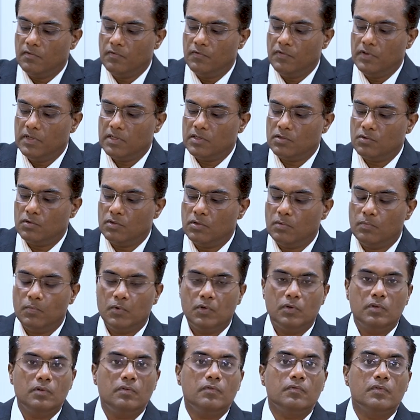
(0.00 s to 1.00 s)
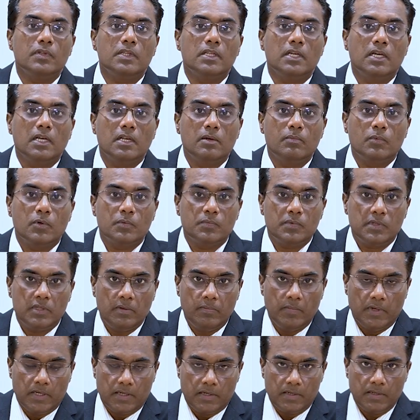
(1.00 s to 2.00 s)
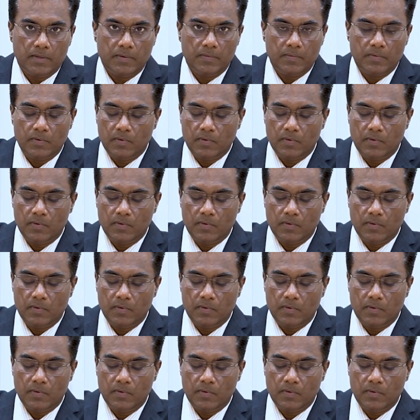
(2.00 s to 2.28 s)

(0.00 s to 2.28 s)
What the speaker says: fixed to the bone with the help of cement.